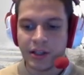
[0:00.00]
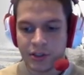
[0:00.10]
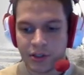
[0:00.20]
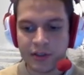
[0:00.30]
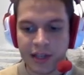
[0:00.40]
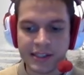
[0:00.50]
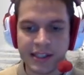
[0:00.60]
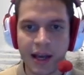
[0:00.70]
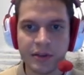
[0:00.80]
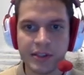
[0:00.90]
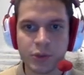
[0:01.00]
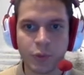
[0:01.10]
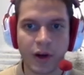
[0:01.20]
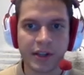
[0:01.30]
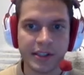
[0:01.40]
So let's see how
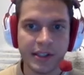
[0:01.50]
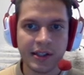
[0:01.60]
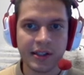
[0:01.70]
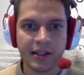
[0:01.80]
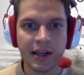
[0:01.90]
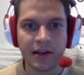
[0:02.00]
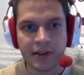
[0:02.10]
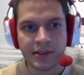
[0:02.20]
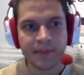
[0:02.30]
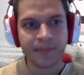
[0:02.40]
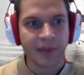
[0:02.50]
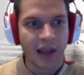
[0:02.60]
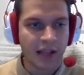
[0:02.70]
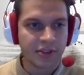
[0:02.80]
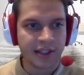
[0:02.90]
this works in the Dataverse.
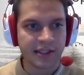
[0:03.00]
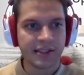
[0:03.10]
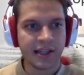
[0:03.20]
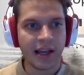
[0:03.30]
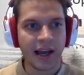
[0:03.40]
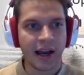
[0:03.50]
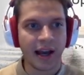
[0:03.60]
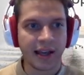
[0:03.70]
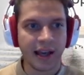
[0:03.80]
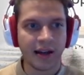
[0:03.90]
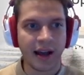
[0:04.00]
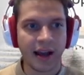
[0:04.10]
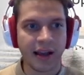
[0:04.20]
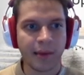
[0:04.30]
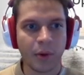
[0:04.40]
As you can see, again,
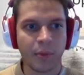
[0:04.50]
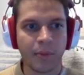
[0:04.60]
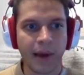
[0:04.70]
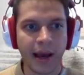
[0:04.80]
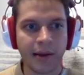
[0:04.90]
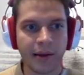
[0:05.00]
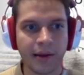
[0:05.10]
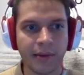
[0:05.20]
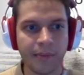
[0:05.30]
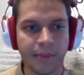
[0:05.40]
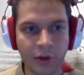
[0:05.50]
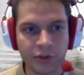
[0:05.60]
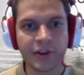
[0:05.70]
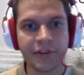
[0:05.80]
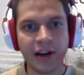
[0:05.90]
I am on my
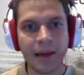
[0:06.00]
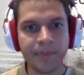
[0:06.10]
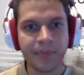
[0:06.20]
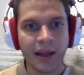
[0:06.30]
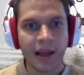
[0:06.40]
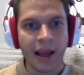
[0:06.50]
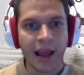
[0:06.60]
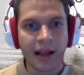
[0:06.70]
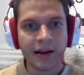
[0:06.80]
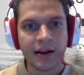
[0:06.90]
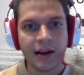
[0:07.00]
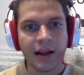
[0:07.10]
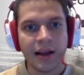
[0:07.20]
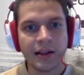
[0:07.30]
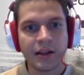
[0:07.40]
model driven app. And
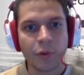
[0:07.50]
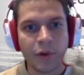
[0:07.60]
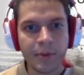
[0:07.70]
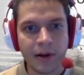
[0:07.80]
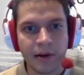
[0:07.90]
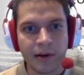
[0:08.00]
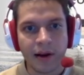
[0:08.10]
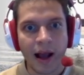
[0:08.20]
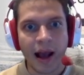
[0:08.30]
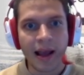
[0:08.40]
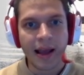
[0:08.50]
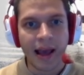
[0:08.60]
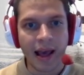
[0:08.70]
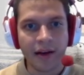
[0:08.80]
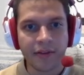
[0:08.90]
in the ribbon, I
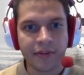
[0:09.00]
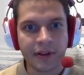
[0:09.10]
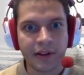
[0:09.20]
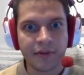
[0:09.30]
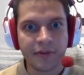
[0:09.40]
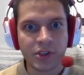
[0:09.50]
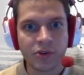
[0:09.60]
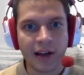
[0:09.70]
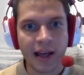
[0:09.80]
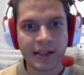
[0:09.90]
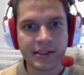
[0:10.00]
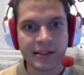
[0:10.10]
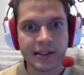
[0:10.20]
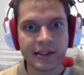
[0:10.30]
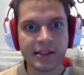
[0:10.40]
have the
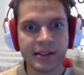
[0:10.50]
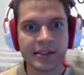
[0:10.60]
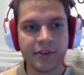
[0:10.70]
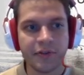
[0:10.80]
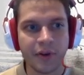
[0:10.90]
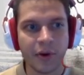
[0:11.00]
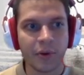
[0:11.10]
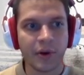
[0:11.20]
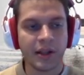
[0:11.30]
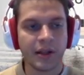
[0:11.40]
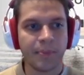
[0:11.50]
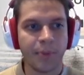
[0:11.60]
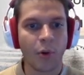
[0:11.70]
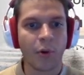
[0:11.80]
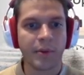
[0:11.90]
visualize this view in the
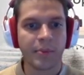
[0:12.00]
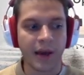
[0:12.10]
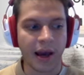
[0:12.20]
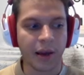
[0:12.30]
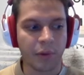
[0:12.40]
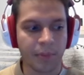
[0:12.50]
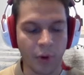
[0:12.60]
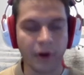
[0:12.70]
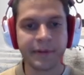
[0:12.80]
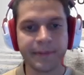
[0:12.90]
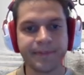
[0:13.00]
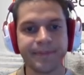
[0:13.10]
Power BI report.